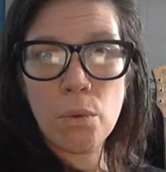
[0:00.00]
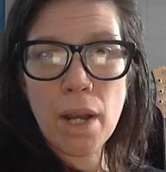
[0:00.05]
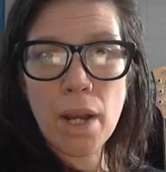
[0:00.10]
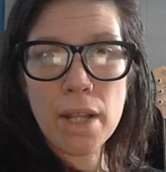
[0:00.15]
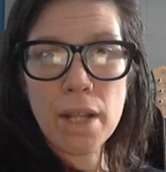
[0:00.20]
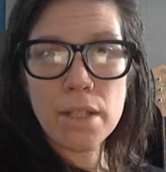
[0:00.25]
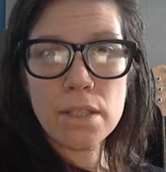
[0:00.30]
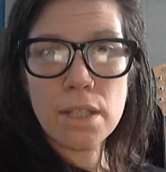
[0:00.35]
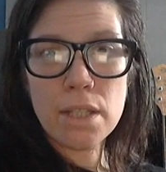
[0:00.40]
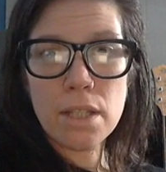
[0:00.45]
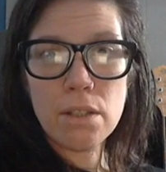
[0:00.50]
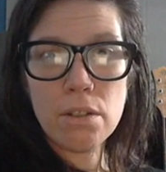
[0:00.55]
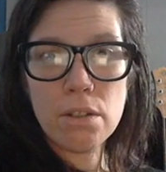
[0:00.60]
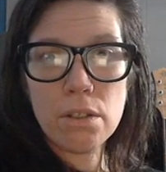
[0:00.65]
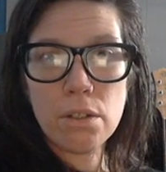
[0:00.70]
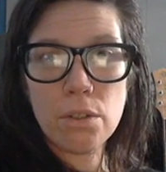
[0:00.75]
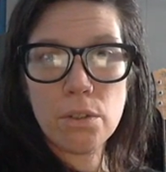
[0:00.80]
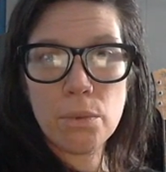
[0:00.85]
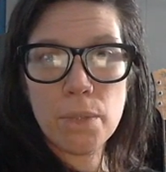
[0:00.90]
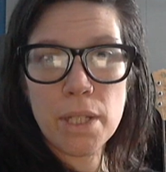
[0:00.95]
does that look
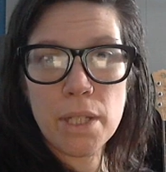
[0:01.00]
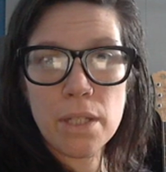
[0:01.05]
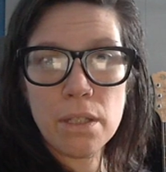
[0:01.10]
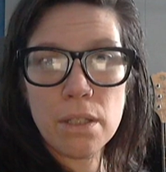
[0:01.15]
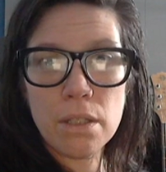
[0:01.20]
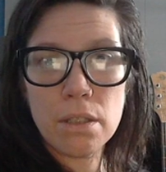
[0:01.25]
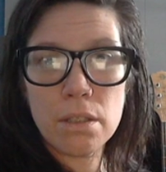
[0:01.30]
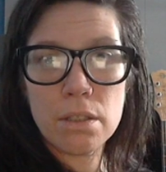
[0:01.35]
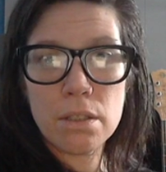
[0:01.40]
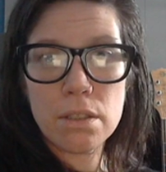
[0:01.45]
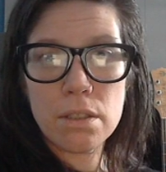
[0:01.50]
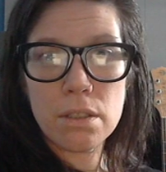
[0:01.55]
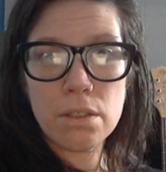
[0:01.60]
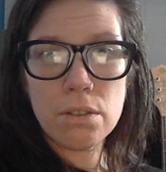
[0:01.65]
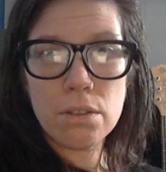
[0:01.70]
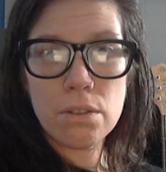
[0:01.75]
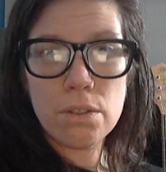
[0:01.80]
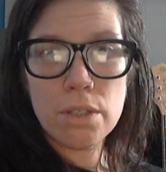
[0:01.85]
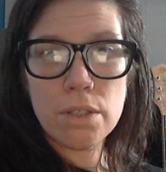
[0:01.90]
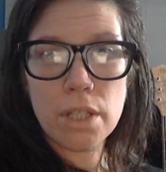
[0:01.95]
way still
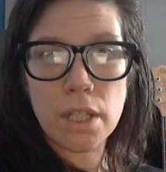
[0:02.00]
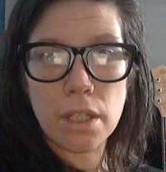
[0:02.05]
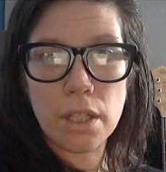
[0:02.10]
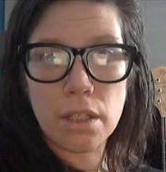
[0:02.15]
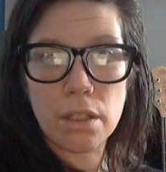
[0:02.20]
too thick?